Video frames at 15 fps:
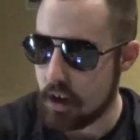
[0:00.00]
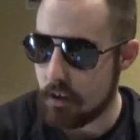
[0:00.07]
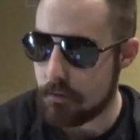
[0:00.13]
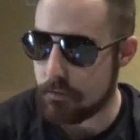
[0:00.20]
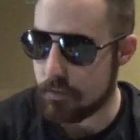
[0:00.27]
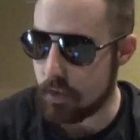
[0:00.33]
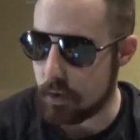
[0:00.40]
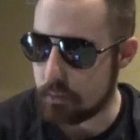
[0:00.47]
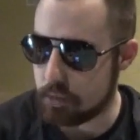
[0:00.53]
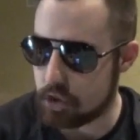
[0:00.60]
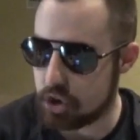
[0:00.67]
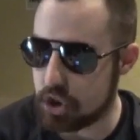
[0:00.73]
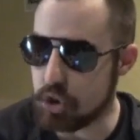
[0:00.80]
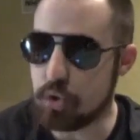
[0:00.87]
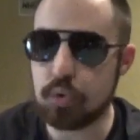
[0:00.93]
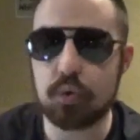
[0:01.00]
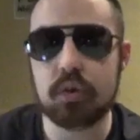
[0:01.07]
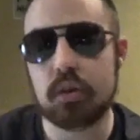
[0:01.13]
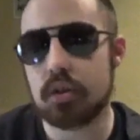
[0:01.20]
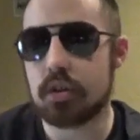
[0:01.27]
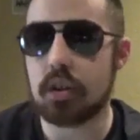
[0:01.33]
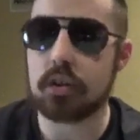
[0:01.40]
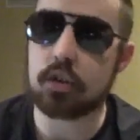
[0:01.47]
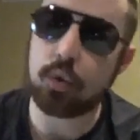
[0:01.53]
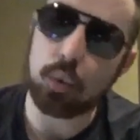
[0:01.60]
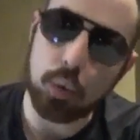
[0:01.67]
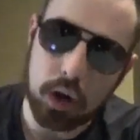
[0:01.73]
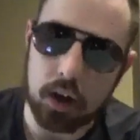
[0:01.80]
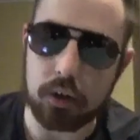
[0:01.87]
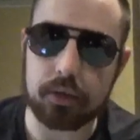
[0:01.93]
from June the
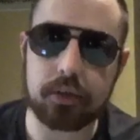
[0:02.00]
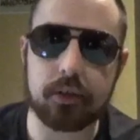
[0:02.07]
12th.